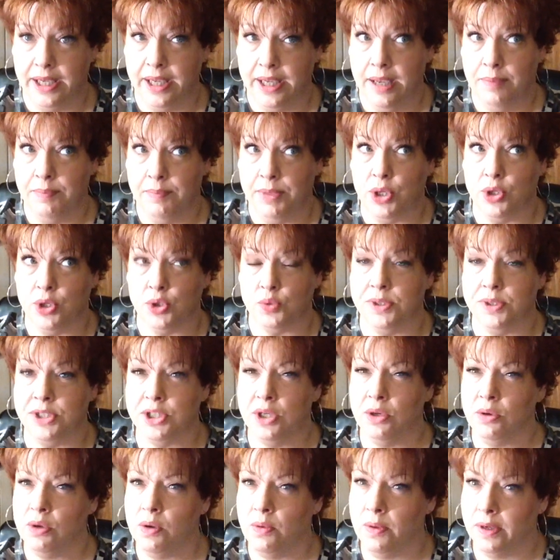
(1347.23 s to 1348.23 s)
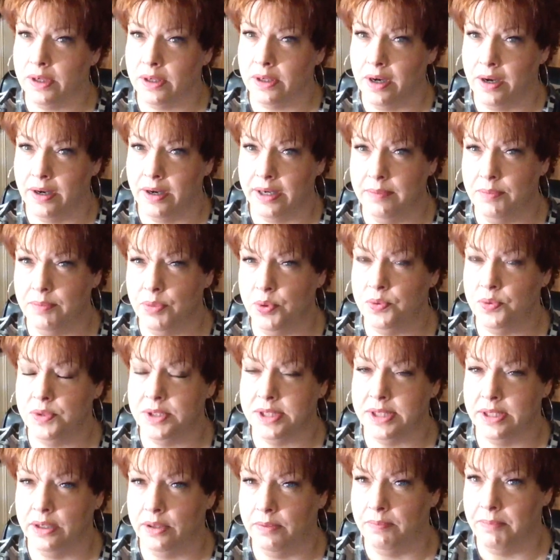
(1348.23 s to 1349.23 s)
because we don't go on our honeymoon
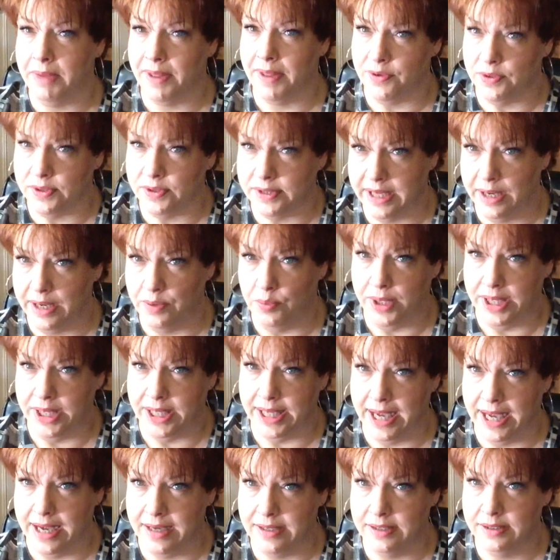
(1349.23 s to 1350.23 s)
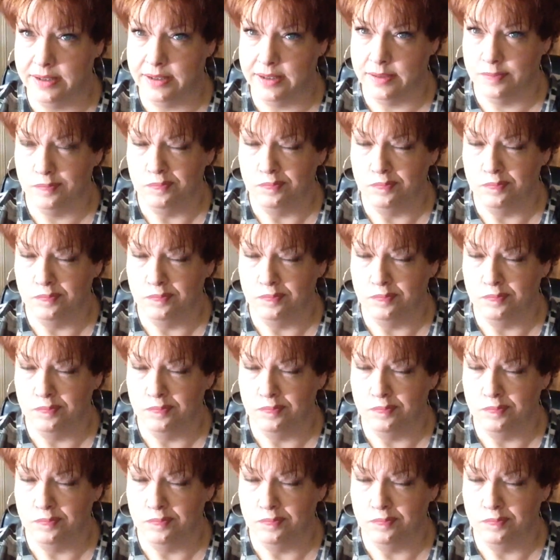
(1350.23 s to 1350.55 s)
till Mother's Day weekend.